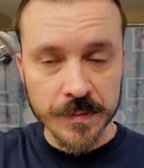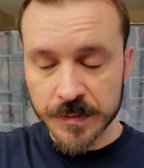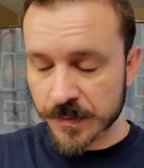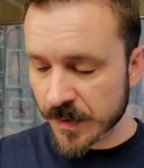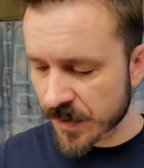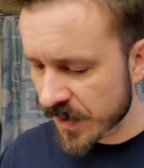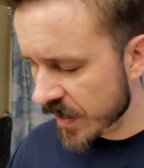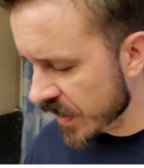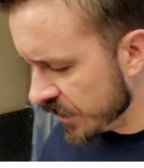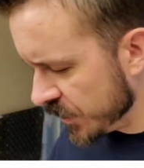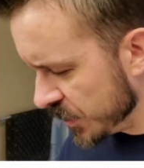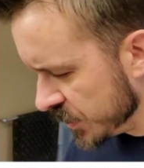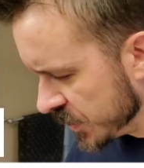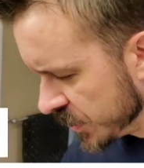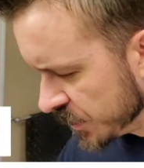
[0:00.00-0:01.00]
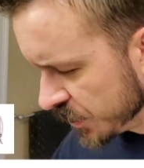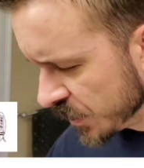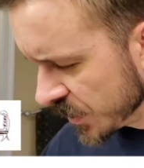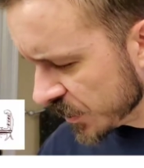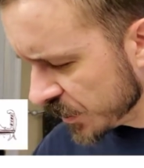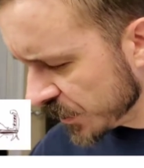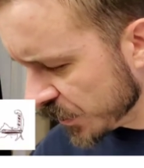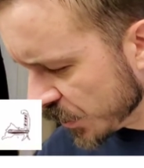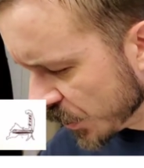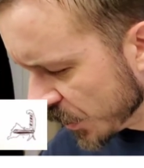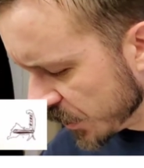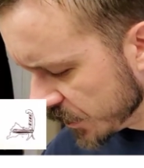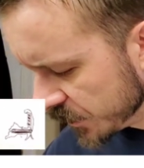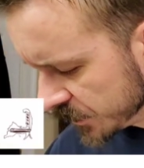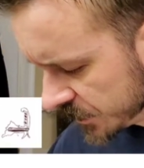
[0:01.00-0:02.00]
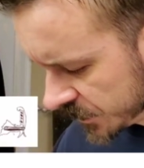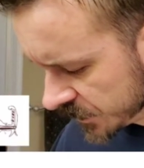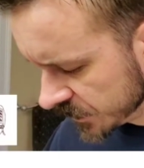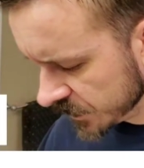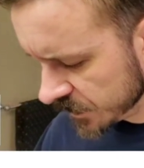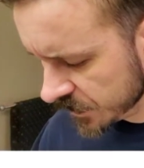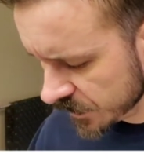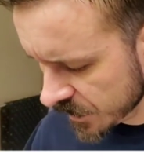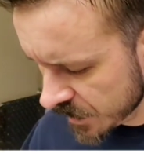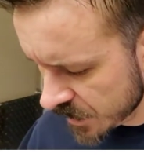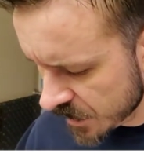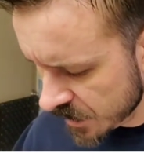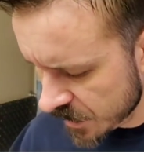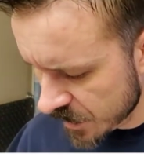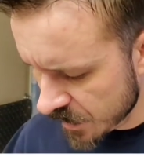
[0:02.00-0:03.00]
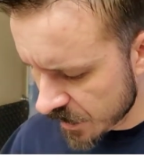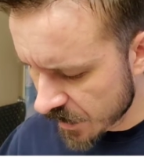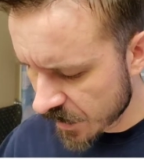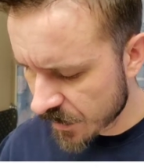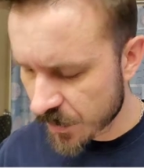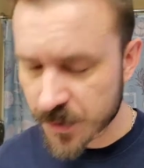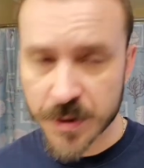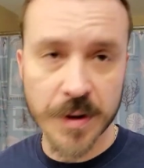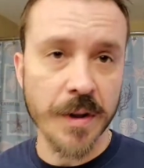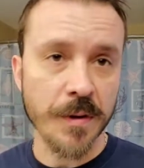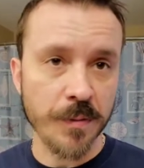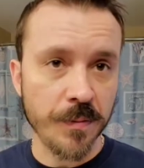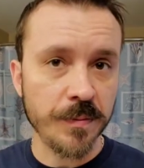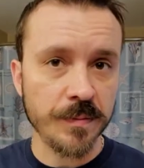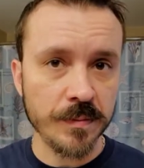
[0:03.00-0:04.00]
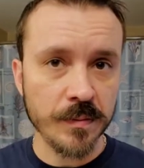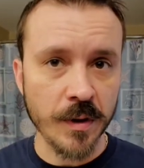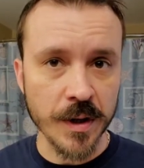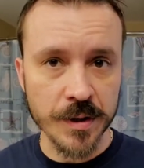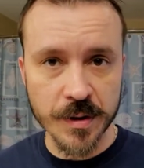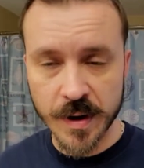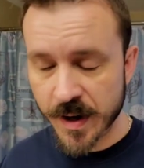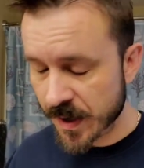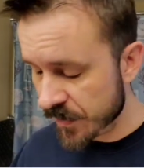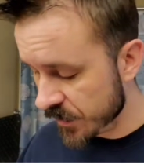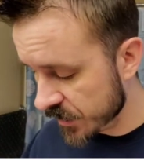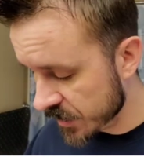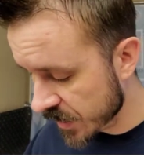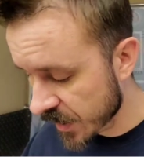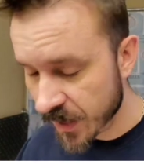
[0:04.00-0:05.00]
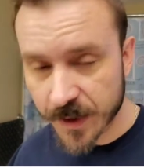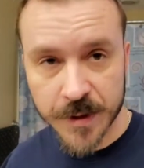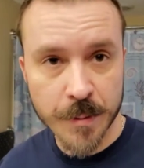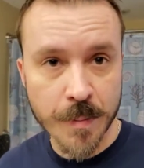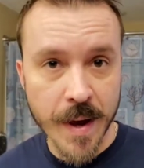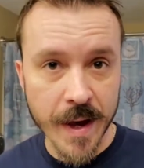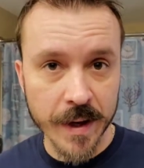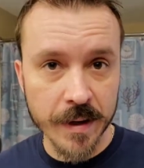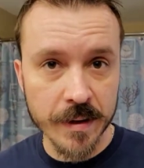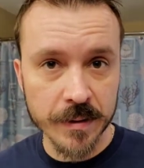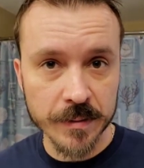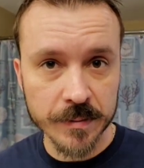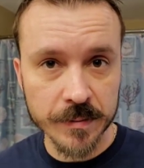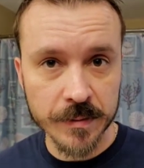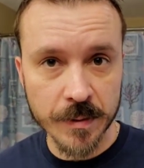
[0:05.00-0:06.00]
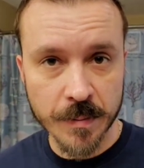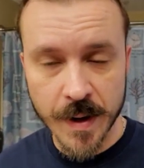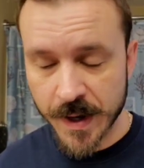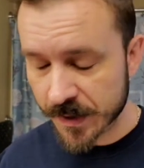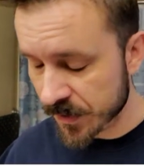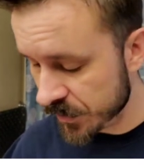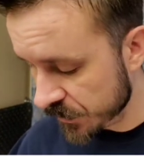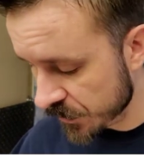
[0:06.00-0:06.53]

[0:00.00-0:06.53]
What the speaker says: I think I've used this once before. There's another razor I have that's like it, the Magnus